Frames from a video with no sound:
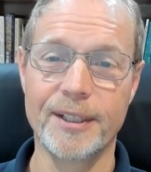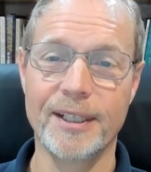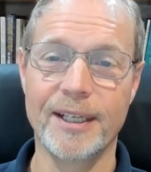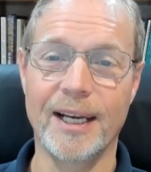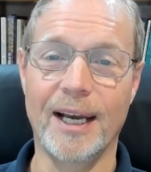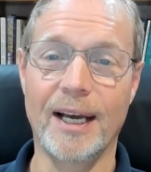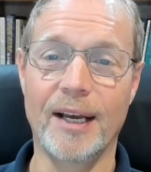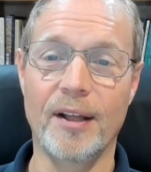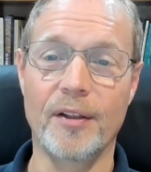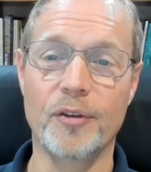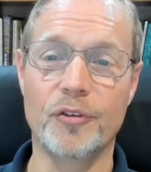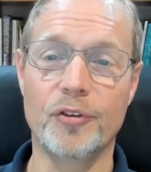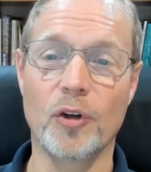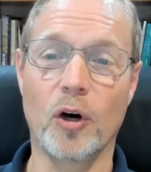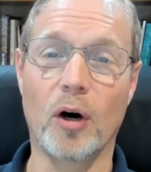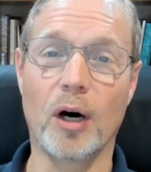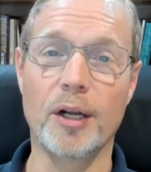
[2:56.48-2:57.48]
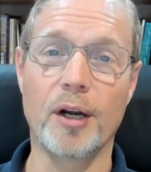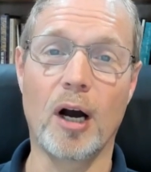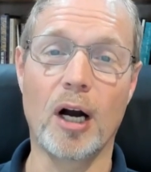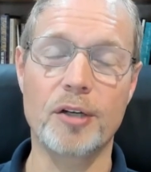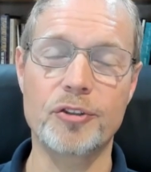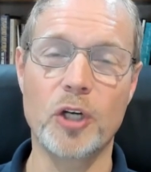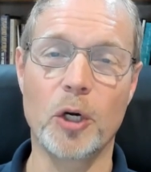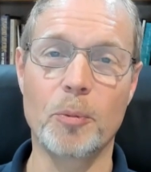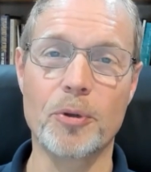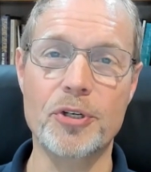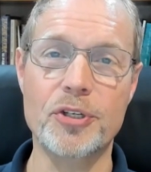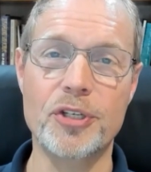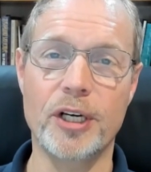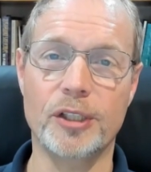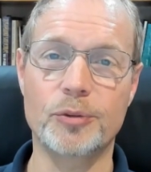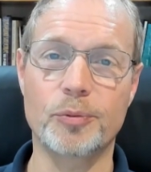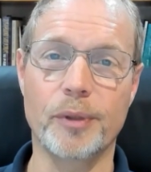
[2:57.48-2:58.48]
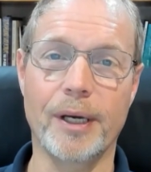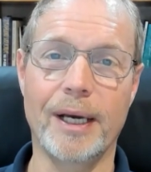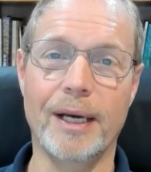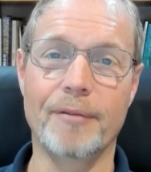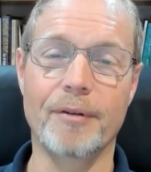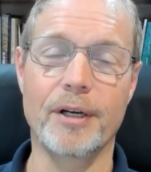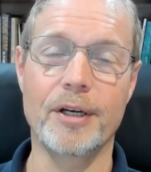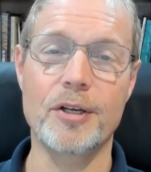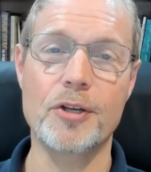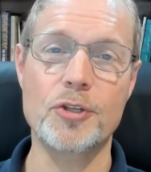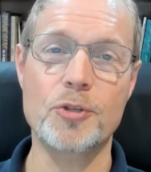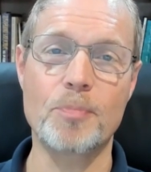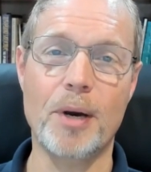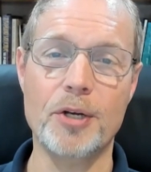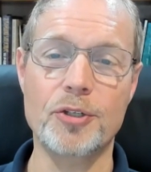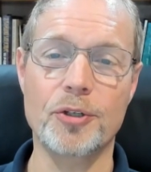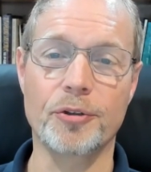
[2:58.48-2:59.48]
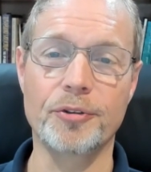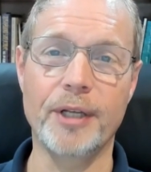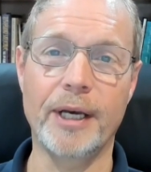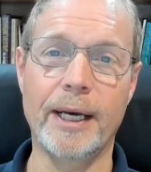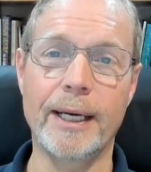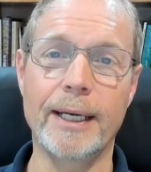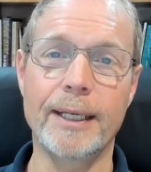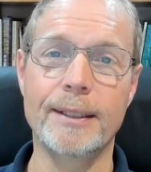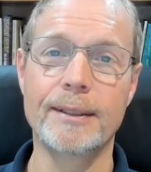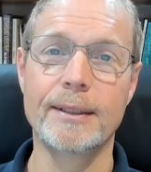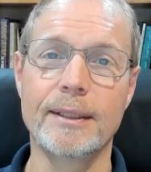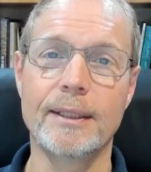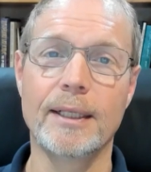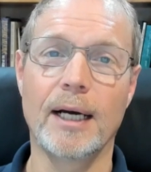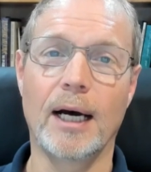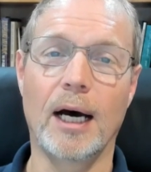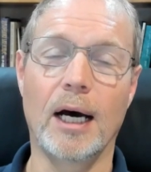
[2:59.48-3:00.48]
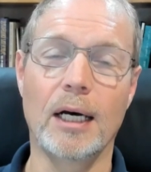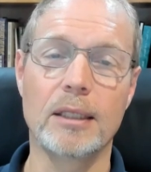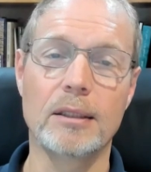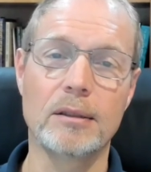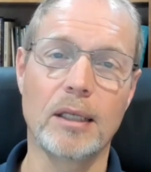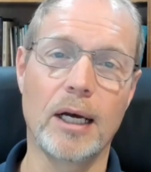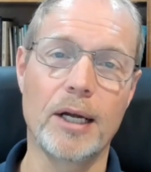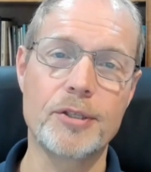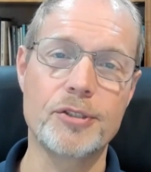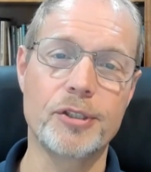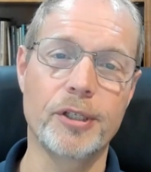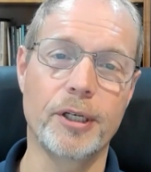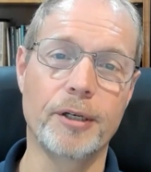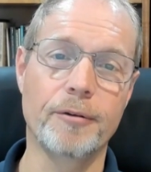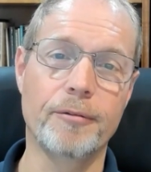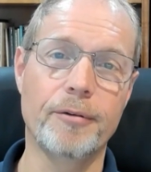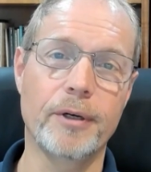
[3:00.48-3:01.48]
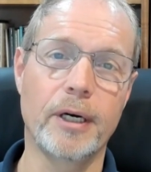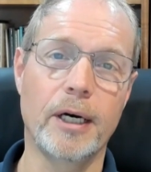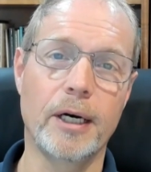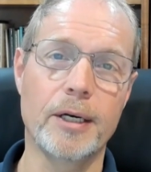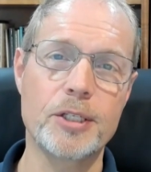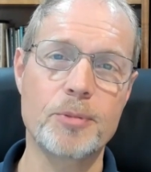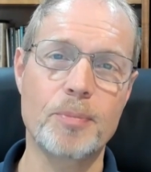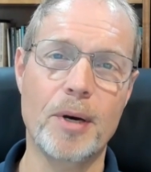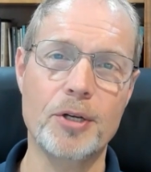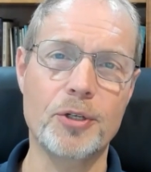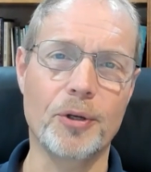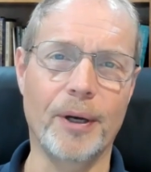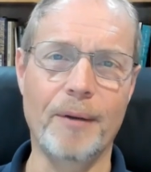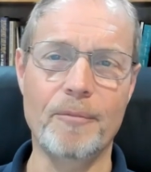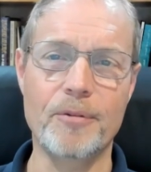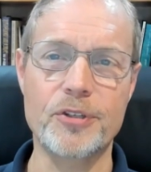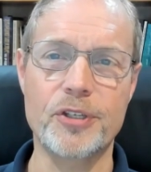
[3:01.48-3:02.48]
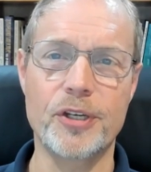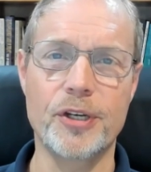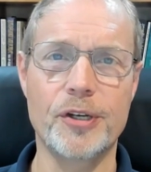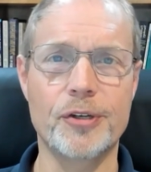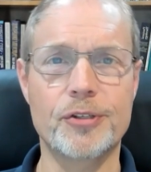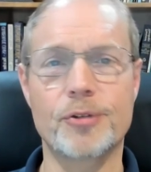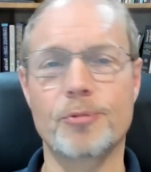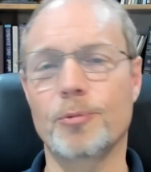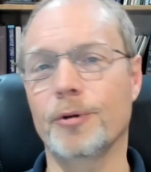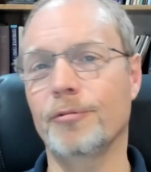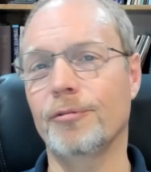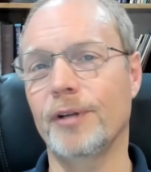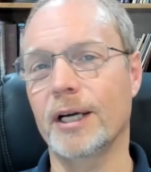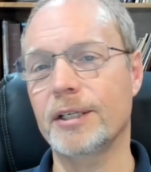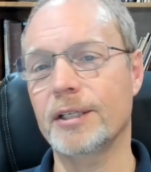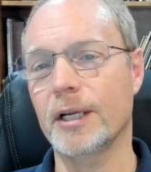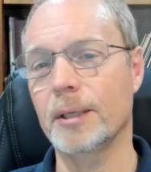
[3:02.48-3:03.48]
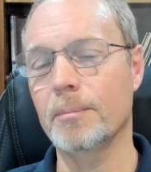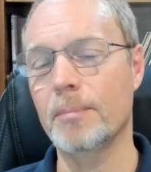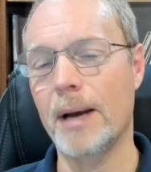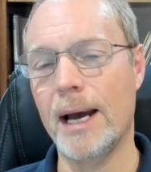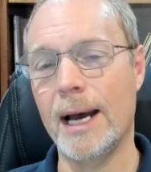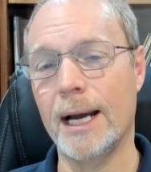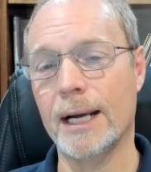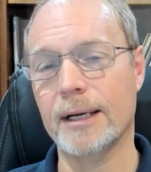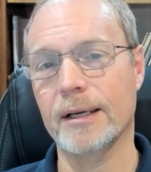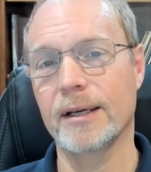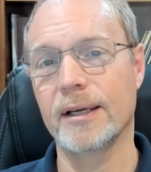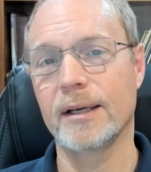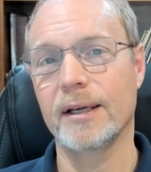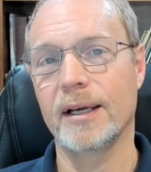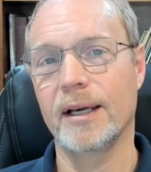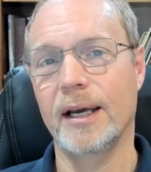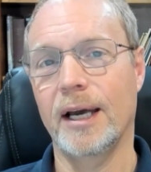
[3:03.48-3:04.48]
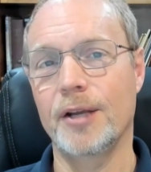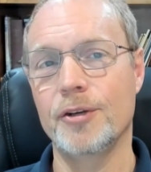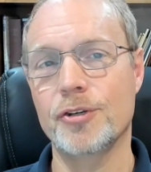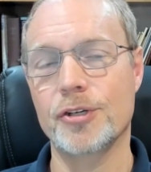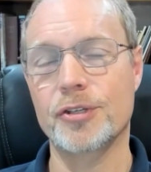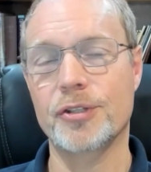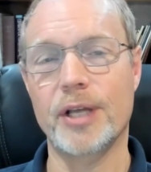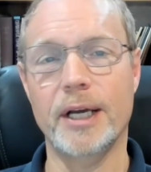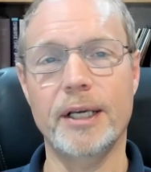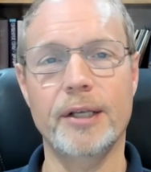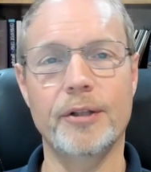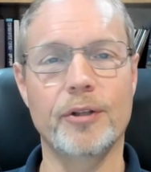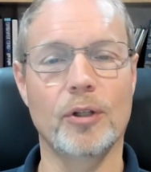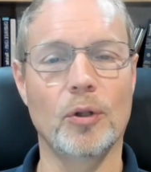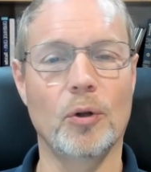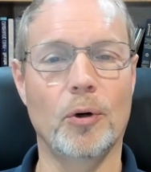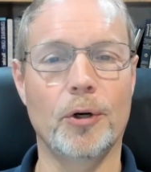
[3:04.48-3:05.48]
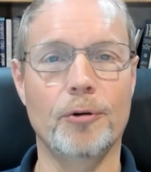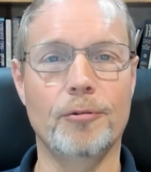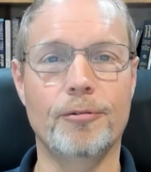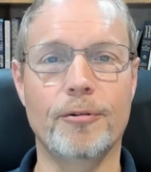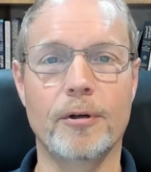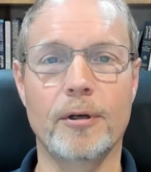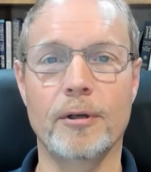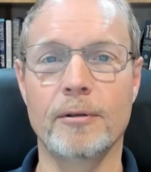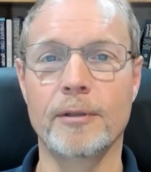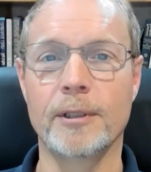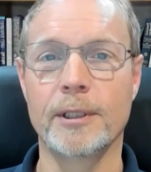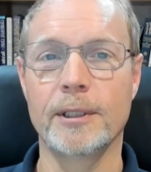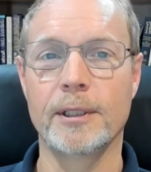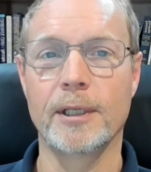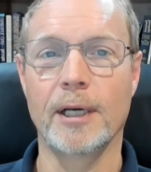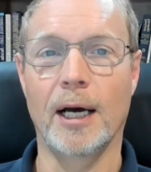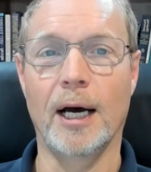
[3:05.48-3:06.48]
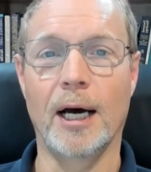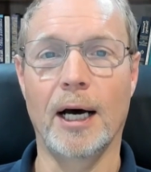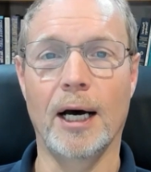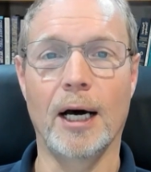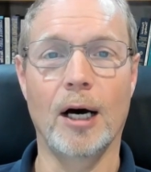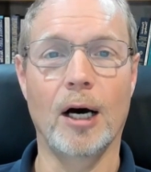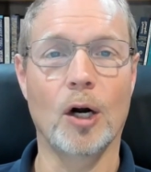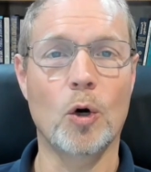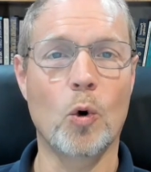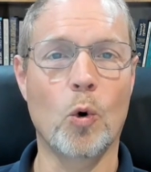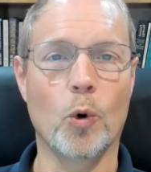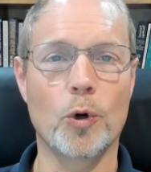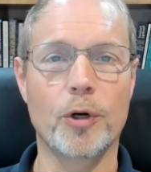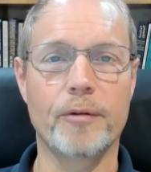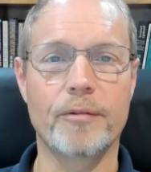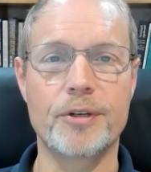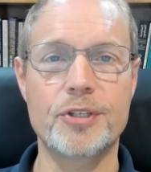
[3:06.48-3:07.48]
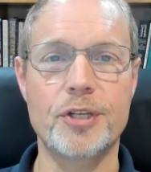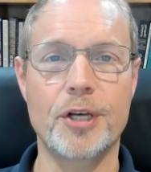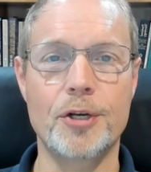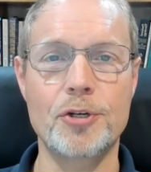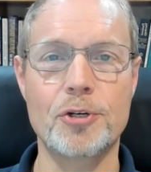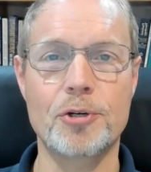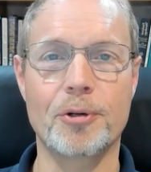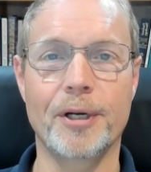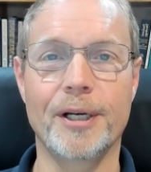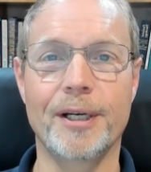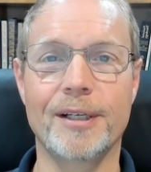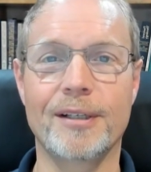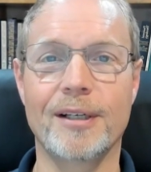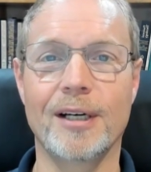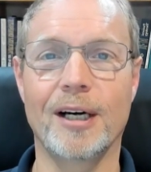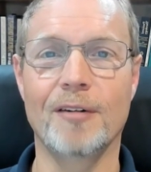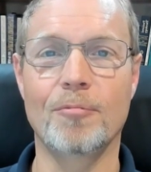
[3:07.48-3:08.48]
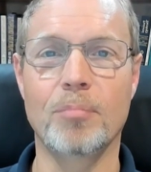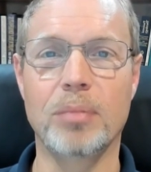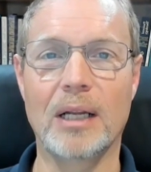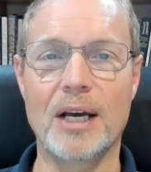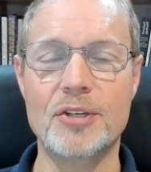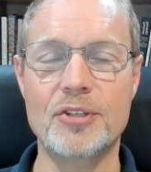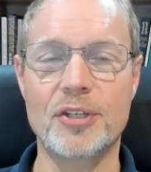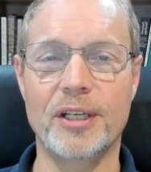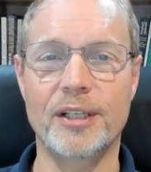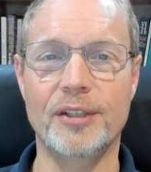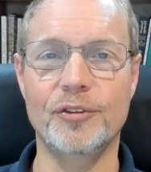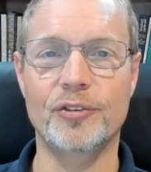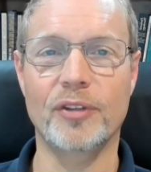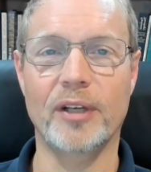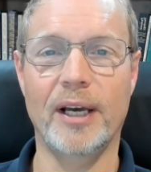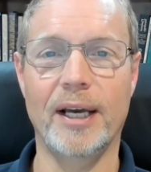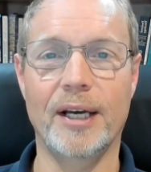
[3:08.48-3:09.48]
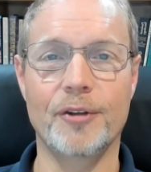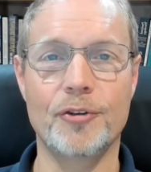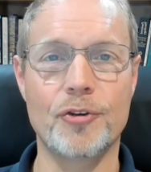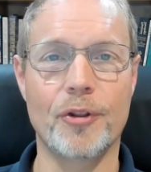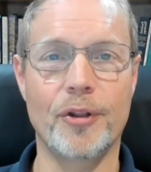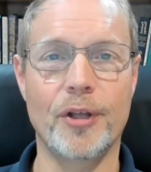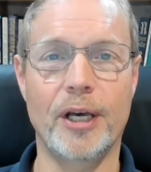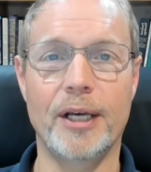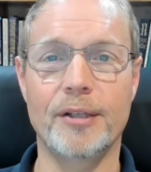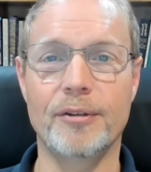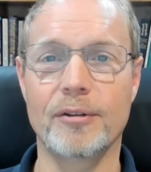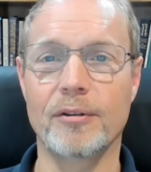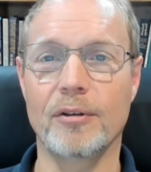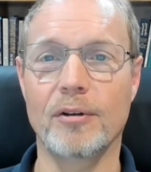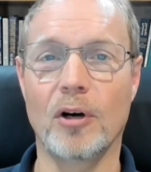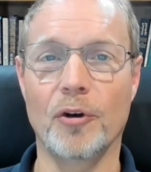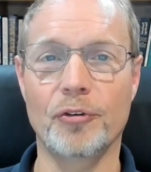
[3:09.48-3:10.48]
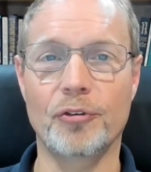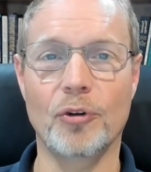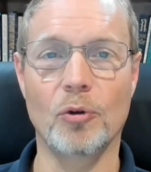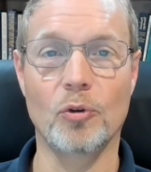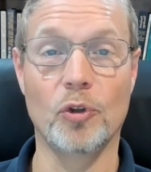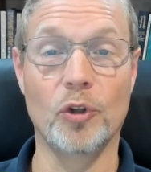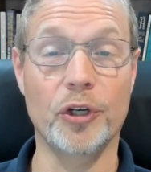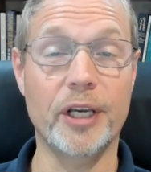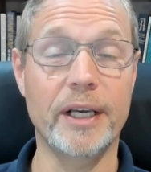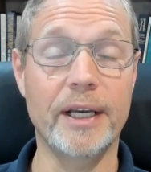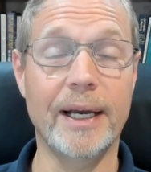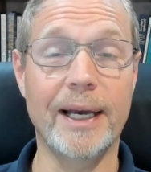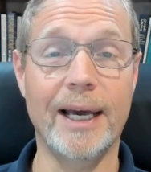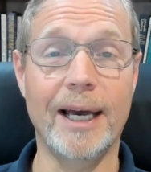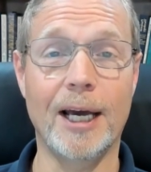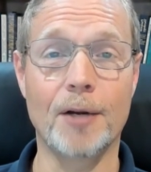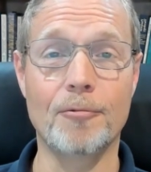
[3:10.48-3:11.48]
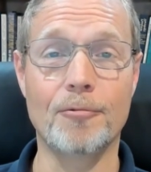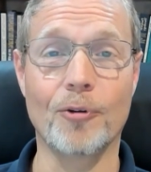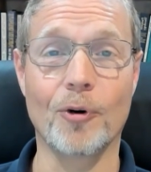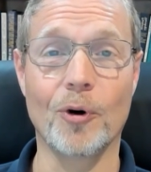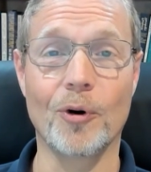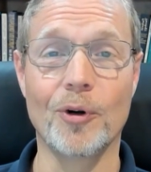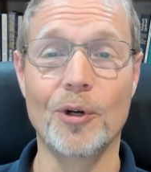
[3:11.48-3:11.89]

And so on October 6th, we're going to have a special day, lots of special emphasis, reflecting back, and just thanking the Lord for a quarter of a century of blessings, and then also looking ahead for